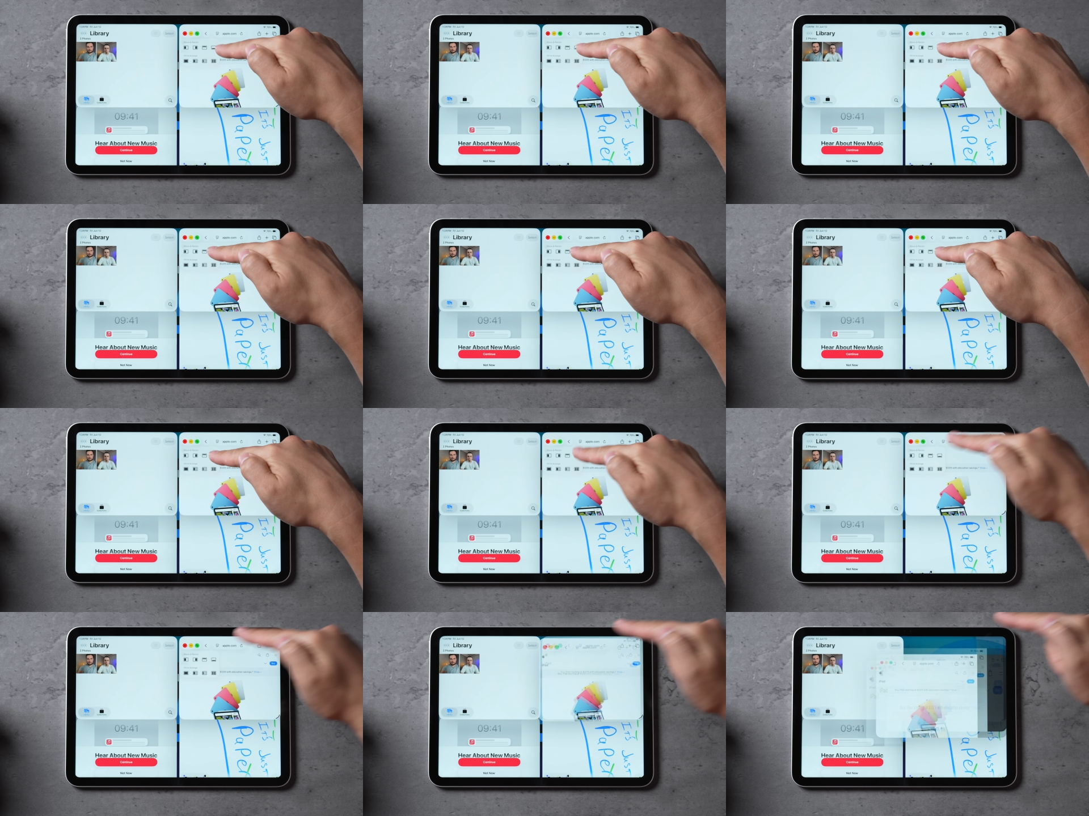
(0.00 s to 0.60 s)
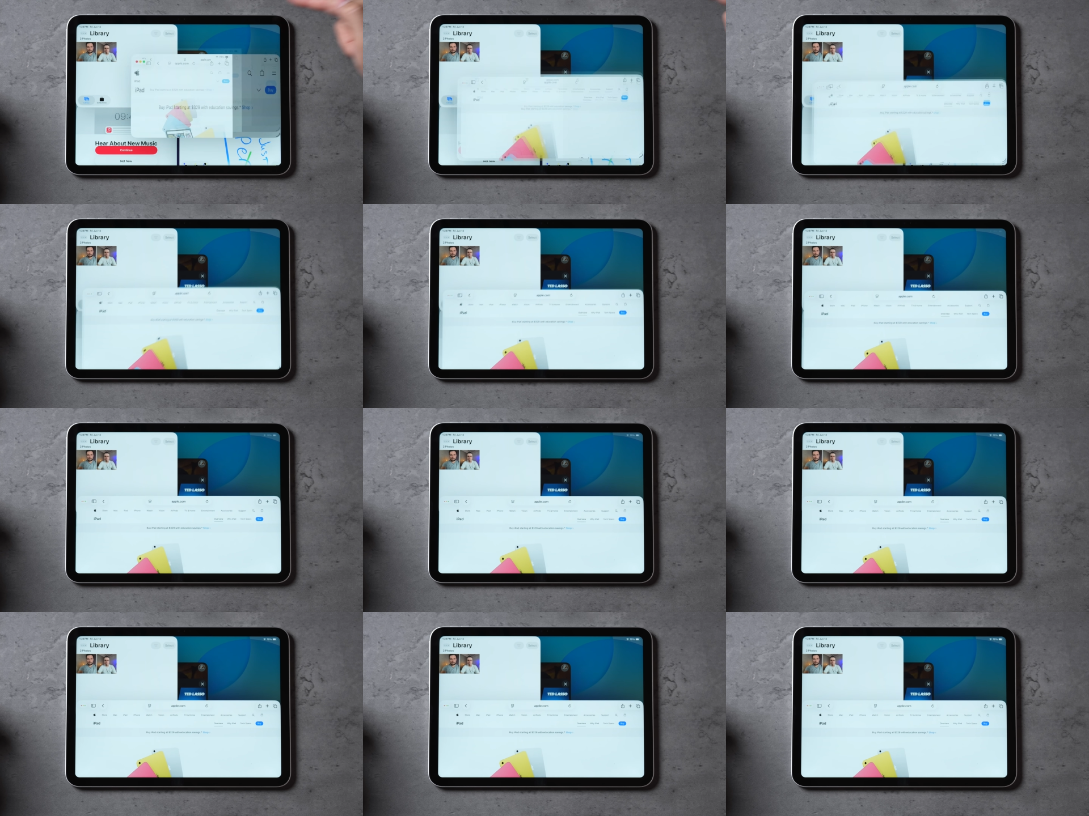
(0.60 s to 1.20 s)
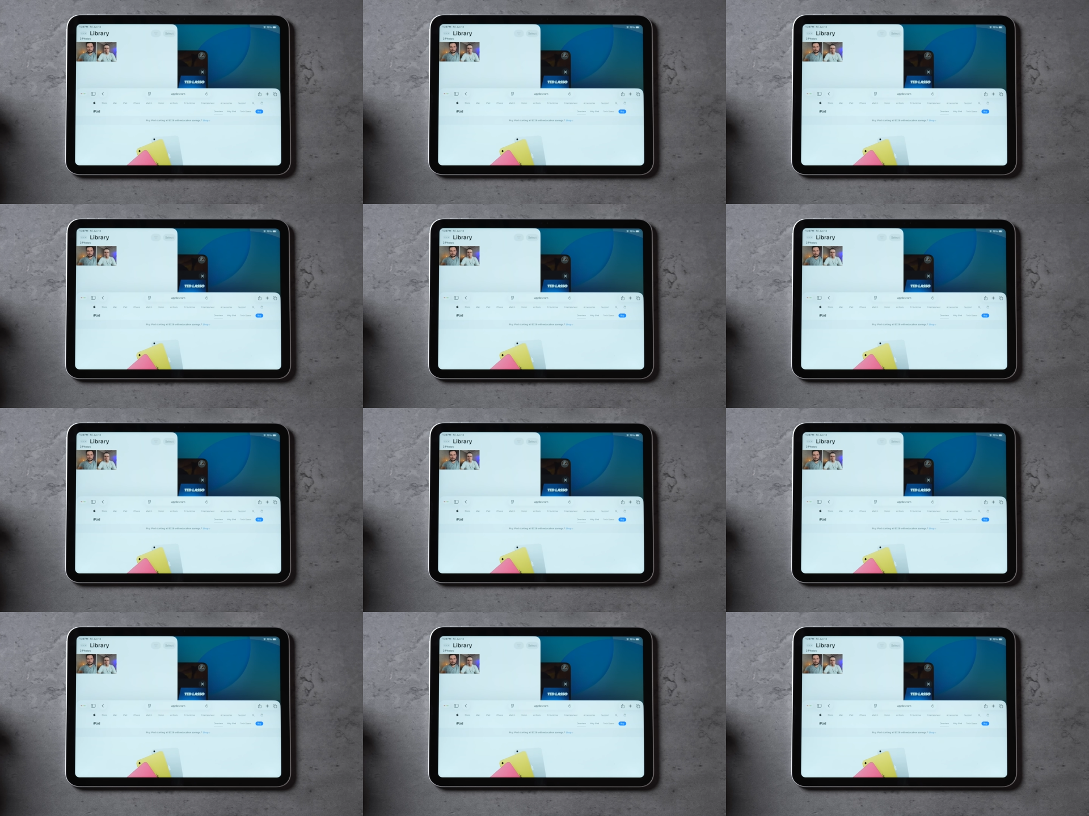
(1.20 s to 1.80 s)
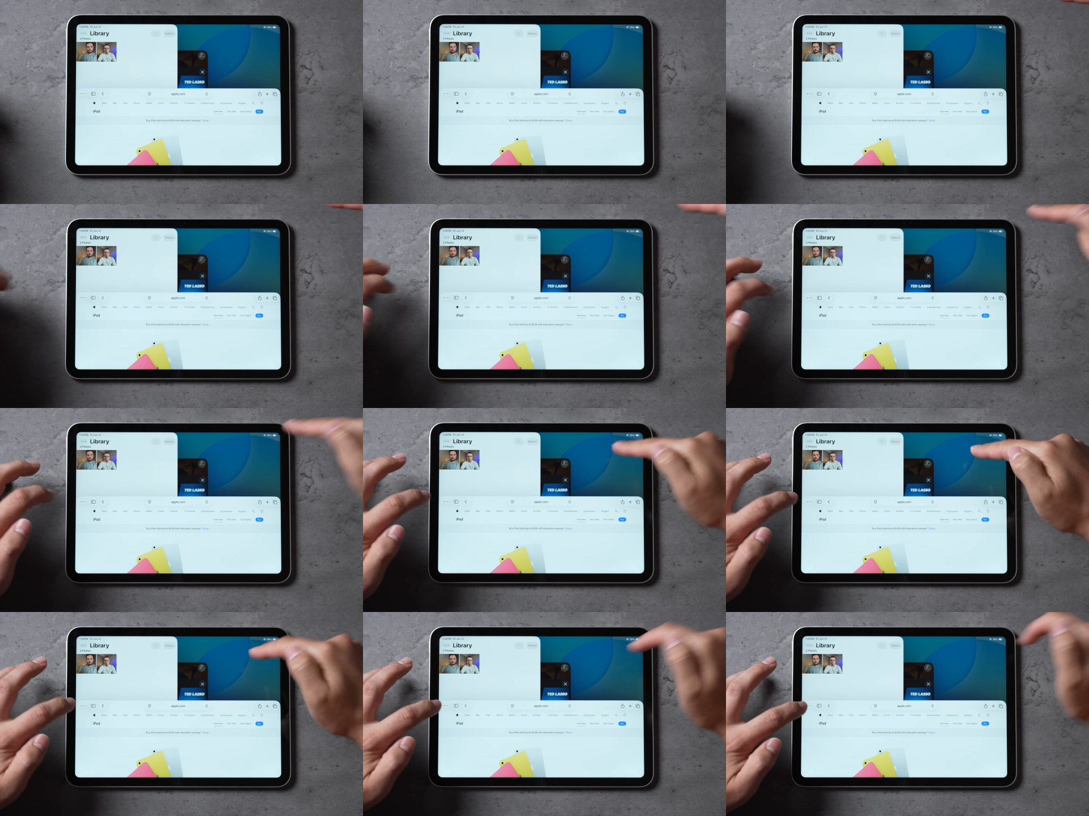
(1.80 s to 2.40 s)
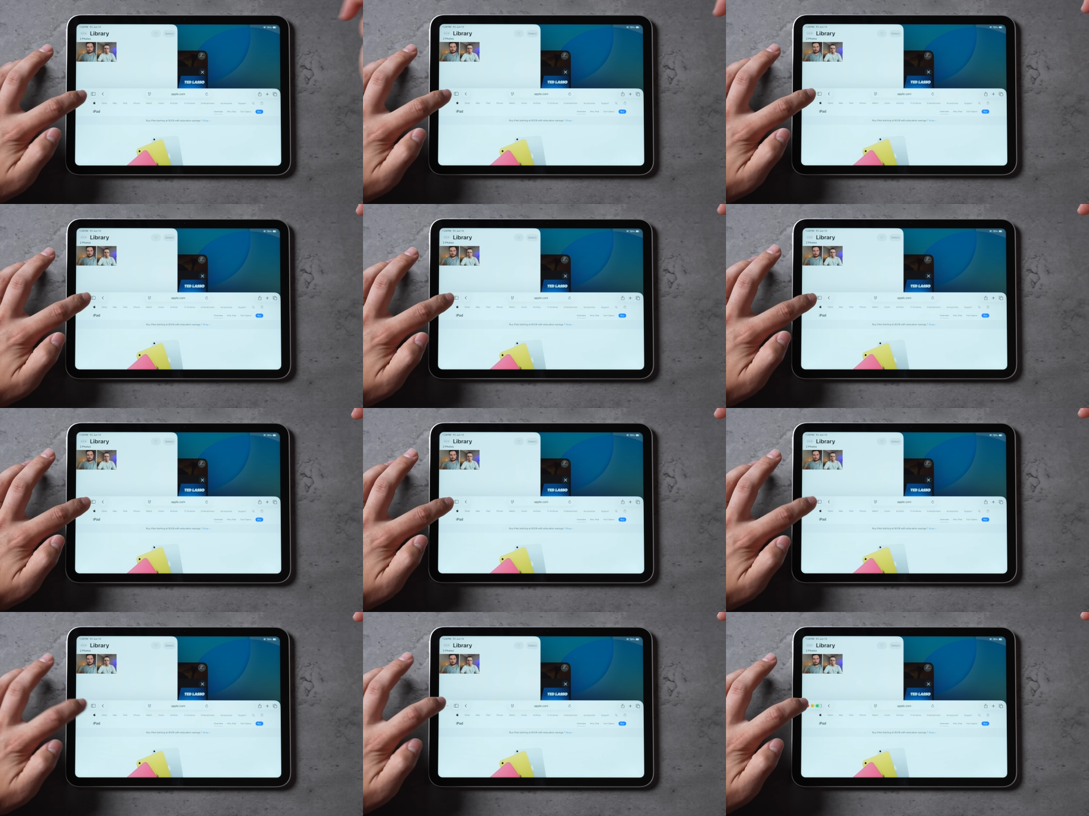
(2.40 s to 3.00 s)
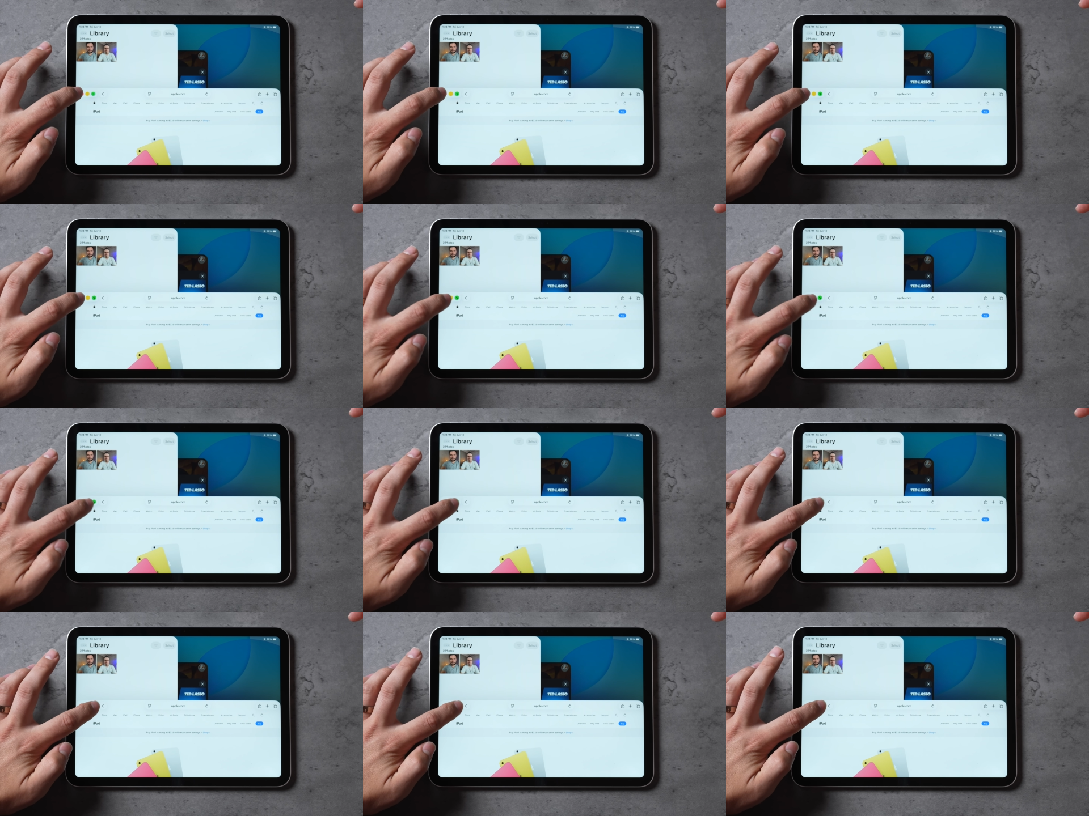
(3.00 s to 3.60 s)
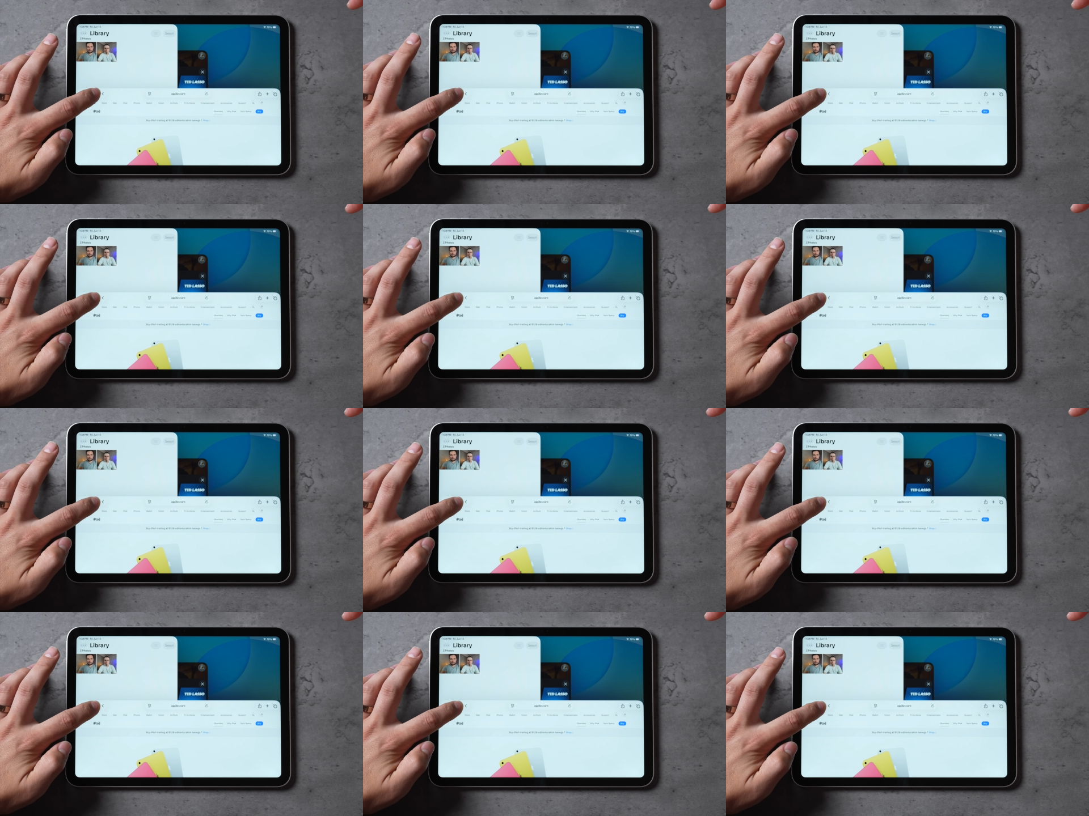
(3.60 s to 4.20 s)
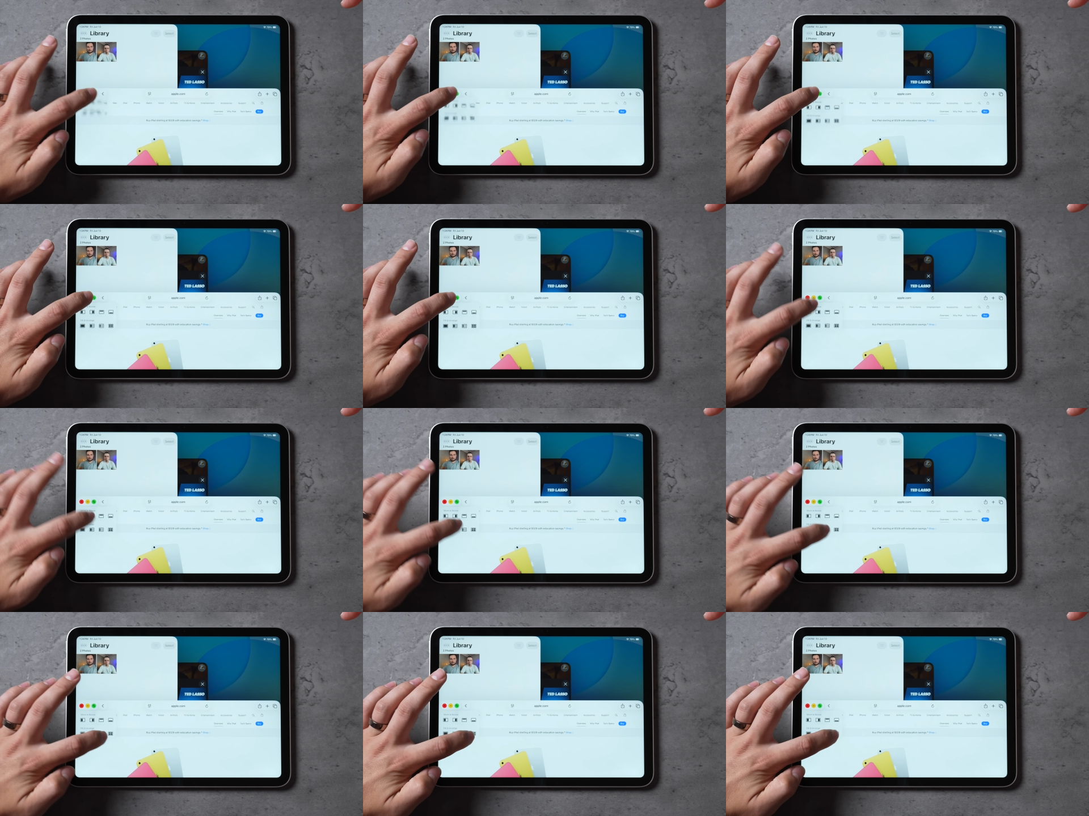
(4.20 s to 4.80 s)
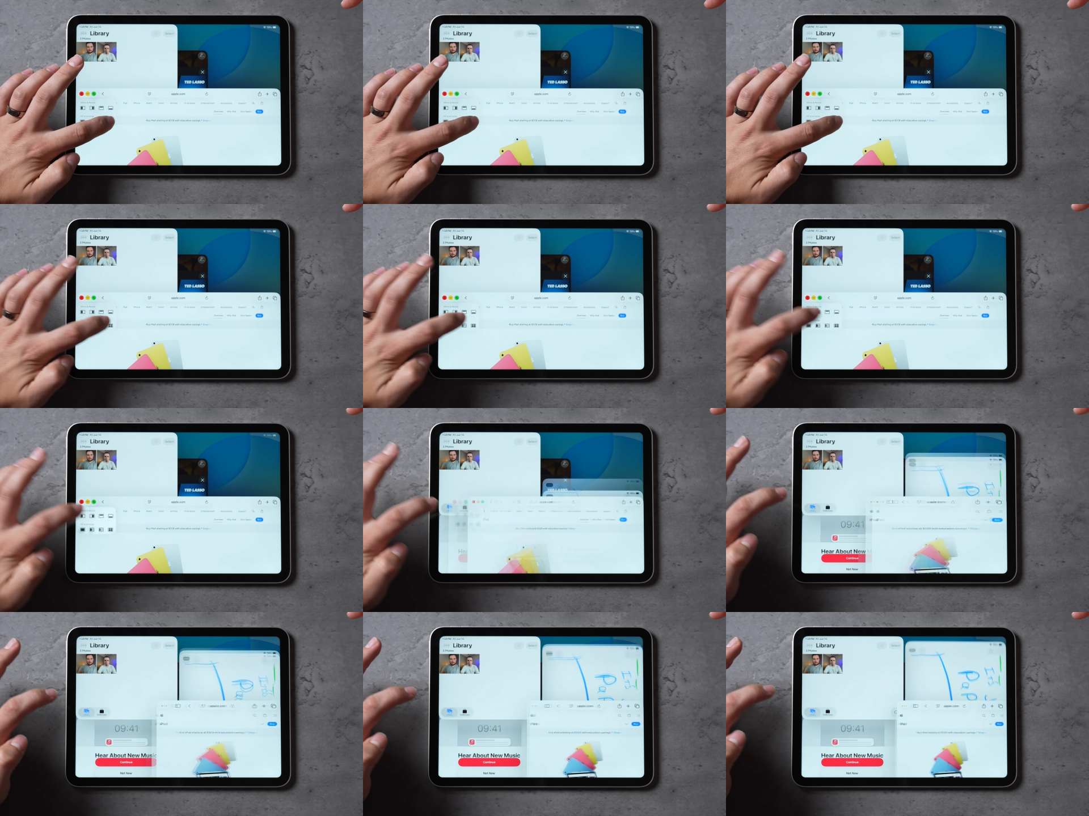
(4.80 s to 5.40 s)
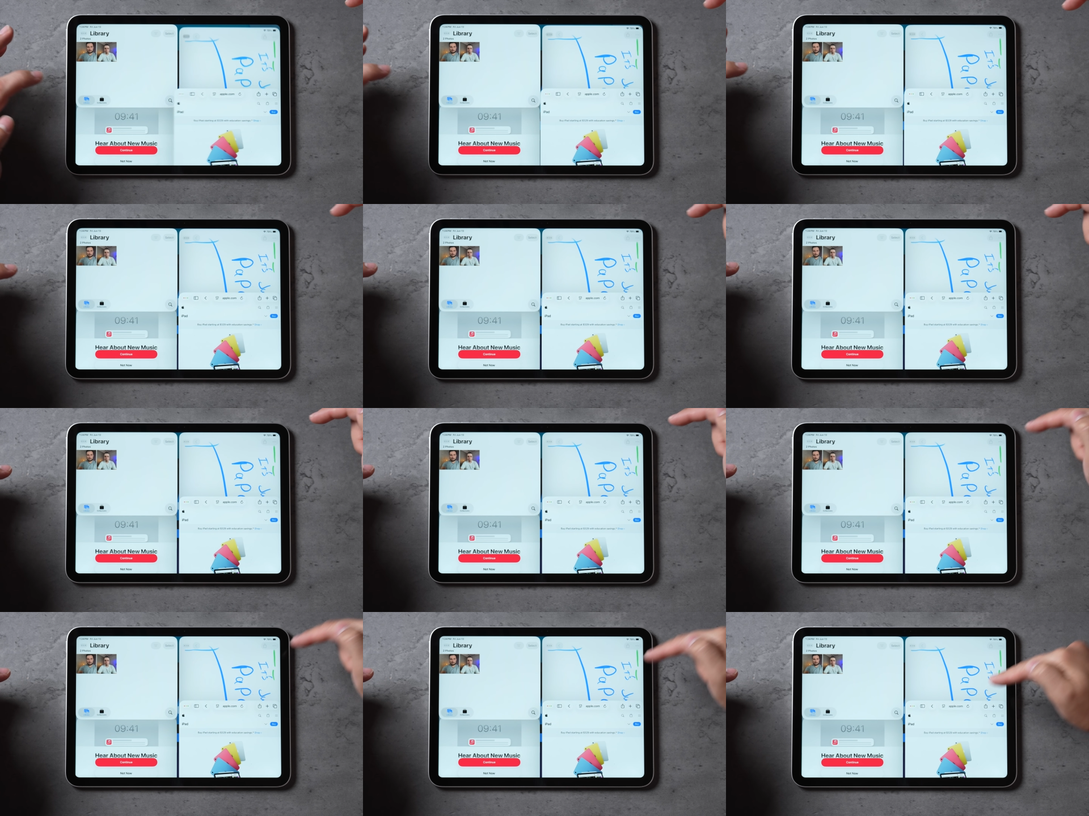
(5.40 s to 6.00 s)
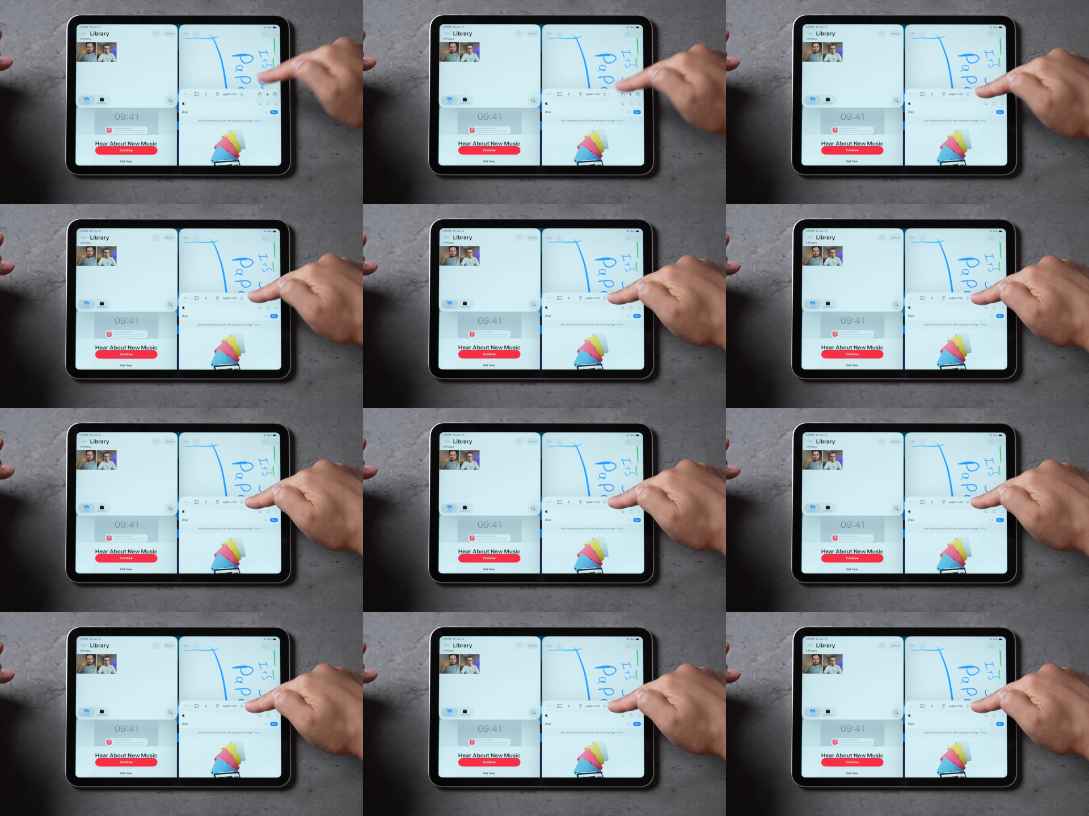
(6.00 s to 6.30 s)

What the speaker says: [unreadable: no face in view]